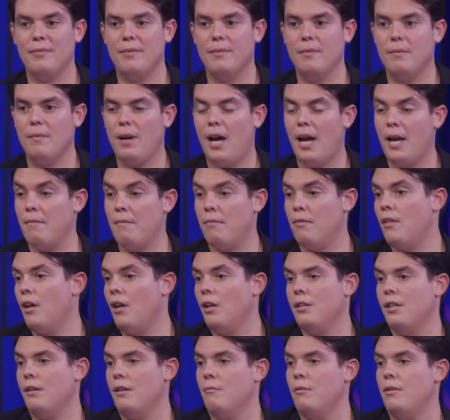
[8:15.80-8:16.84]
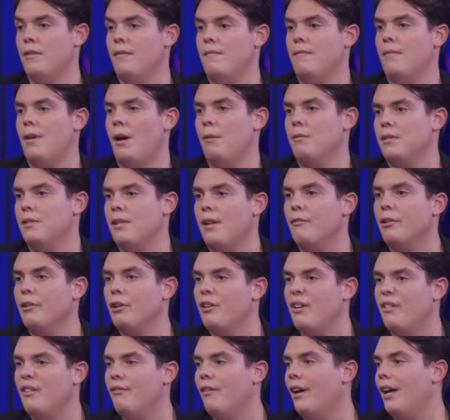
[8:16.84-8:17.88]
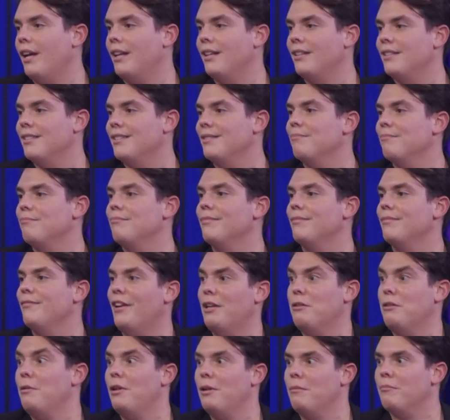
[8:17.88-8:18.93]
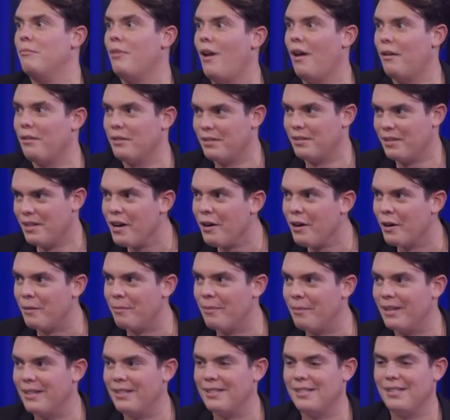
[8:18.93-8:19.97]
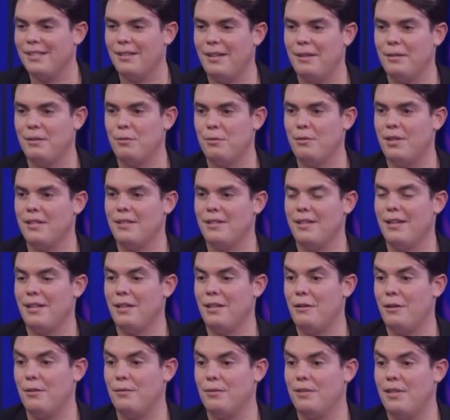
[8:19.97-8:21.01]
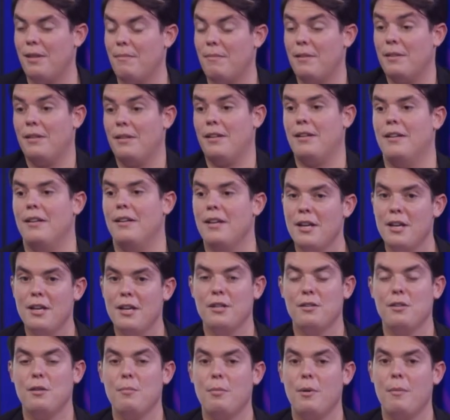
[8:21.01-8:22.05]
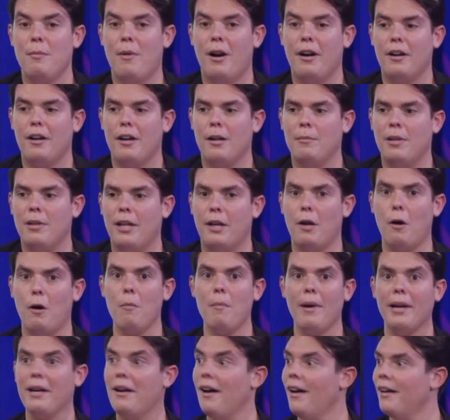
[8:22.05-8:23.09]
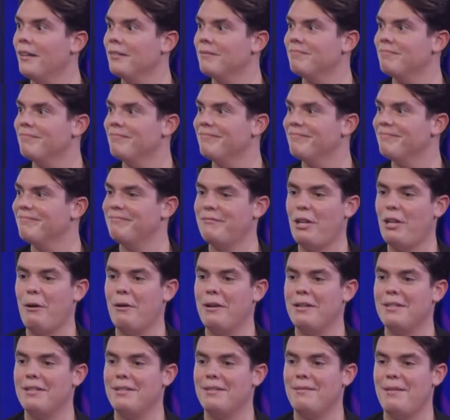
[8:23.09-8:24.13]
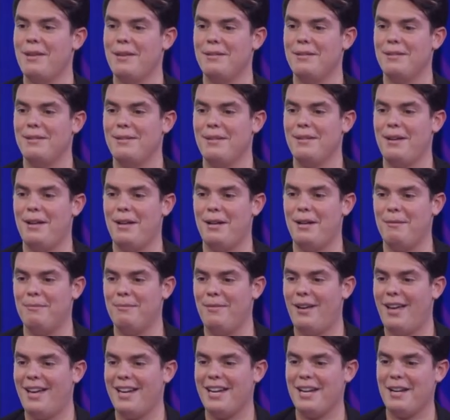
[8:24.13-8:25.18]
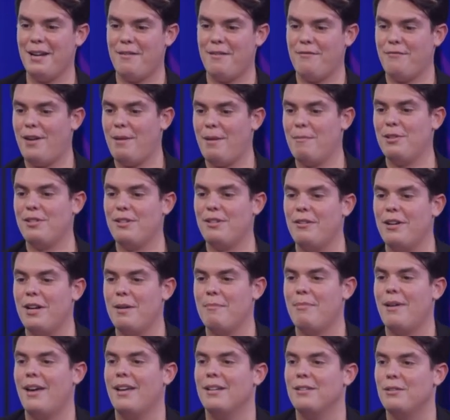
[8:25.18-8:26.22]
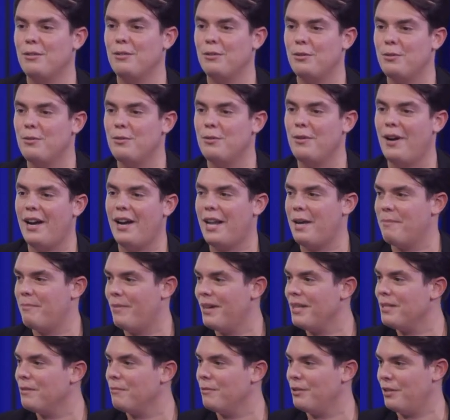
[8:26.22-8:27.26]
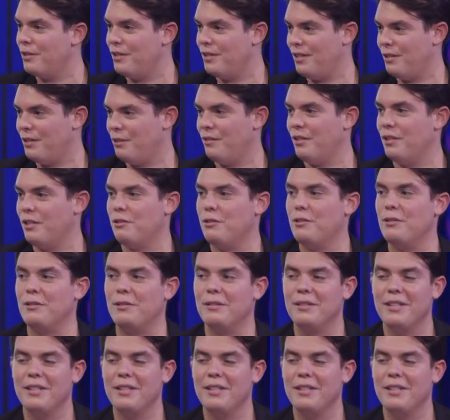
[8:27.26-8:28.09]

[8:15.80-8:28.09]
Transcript: I thought I was never going to find Venezuelan products here, but as soon as I, stepped in the supermarket, I'm like, oh my God, there is this famous harina pan to do arepas, which is a traditional